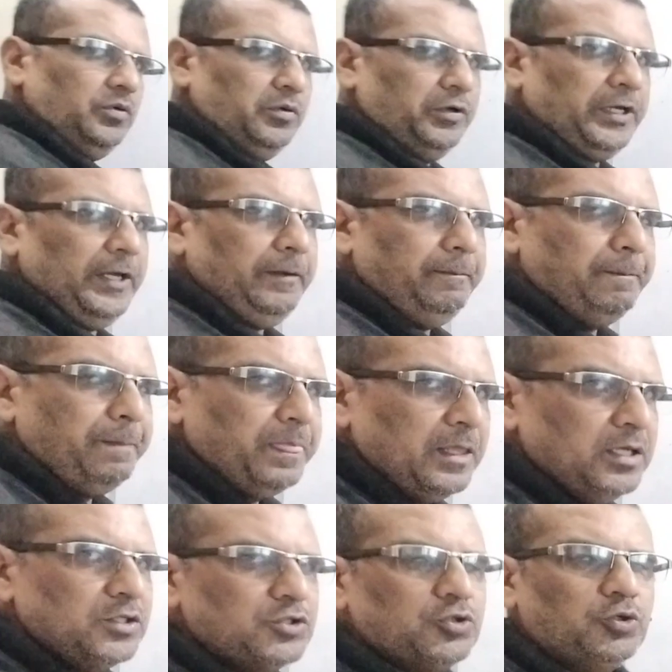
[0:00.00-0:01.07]
Okay,
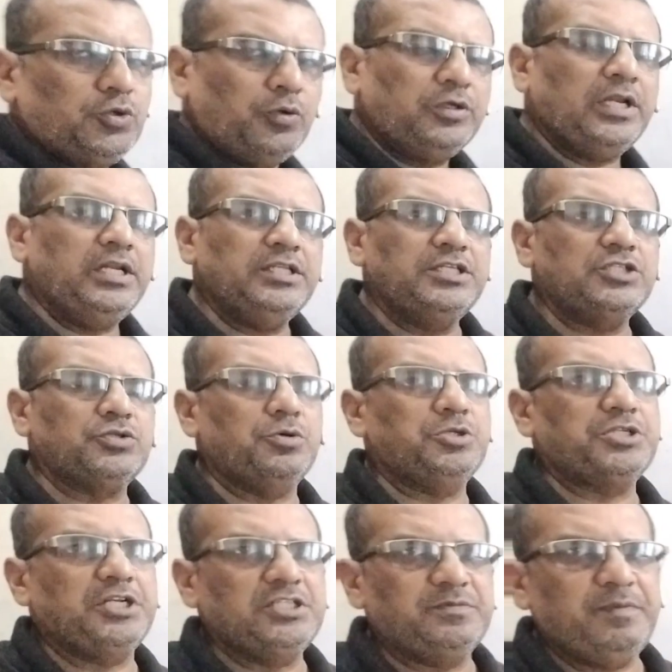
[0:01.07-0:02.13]
so totally this
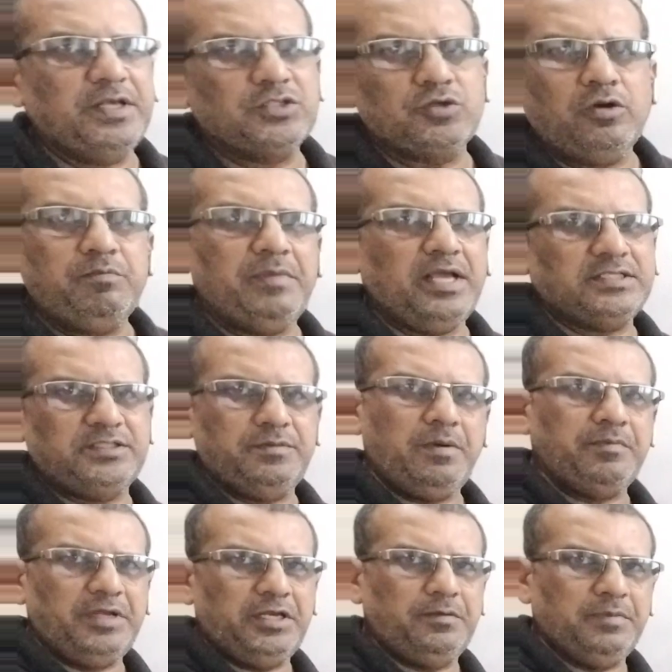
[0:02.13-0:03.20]
question is based on
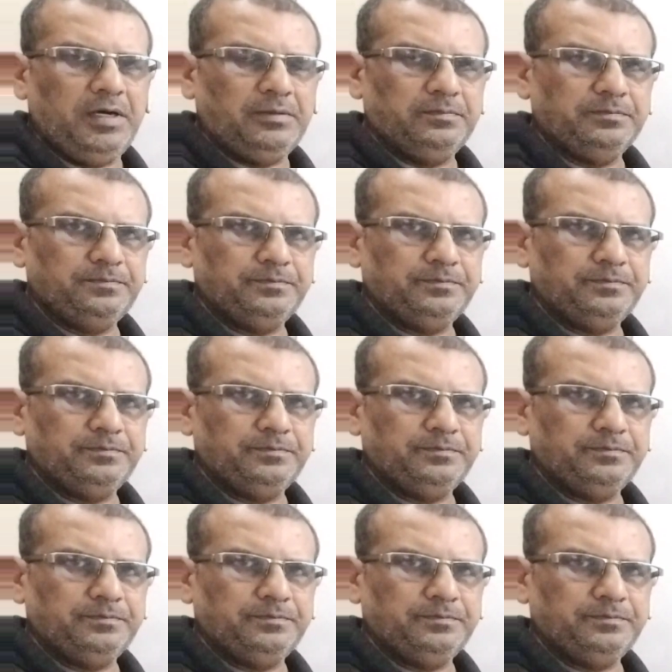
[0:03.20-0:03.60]
maxima minima.